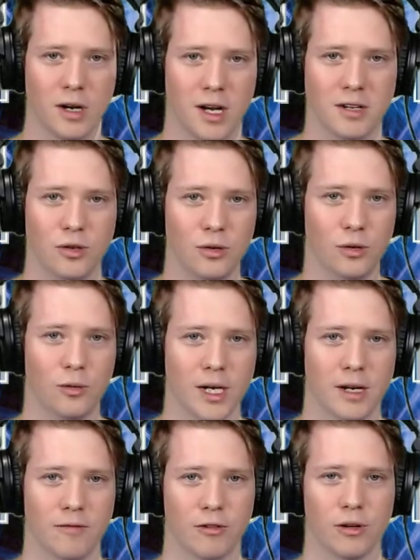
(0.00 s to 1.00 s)
I do
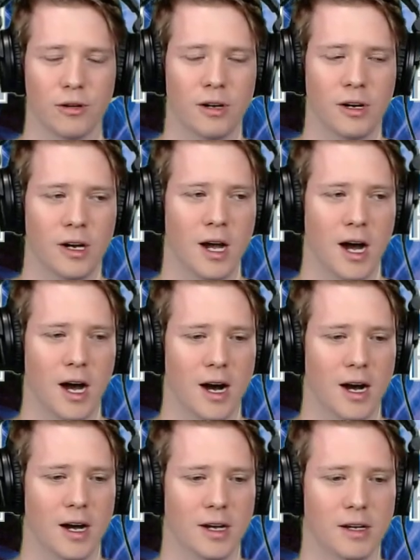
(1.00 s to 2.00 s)
whenever
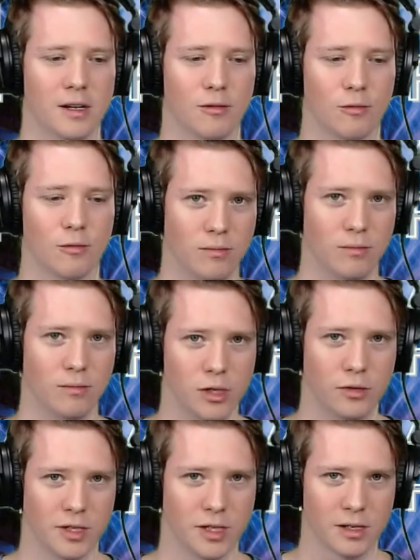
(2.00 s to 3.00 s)
I write
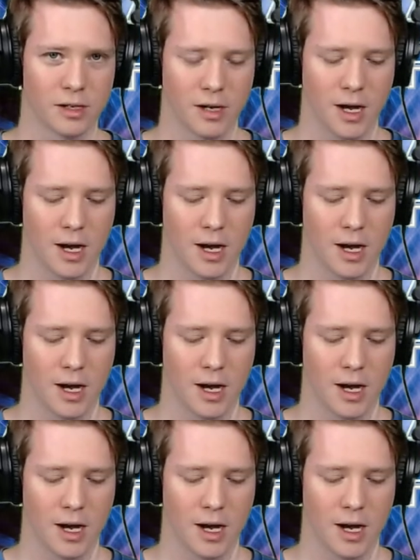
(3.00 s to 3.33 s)
music.